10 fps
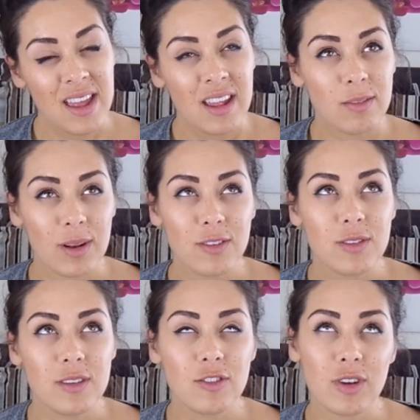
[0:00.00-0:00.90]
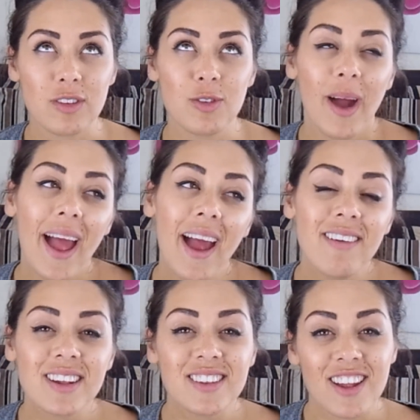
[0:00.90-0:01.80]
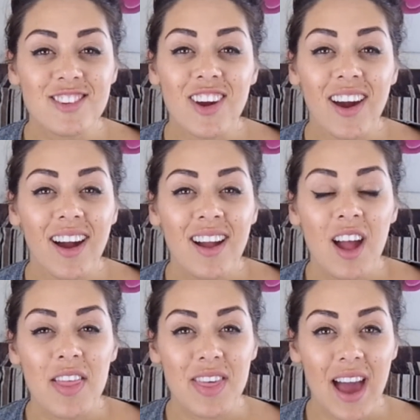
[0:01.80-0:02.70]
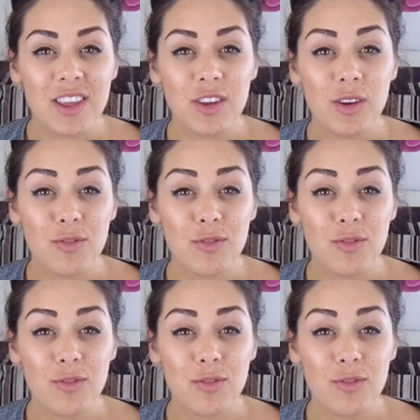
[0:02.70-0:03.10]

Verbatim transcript: as well as the stress on your hair, etc., that you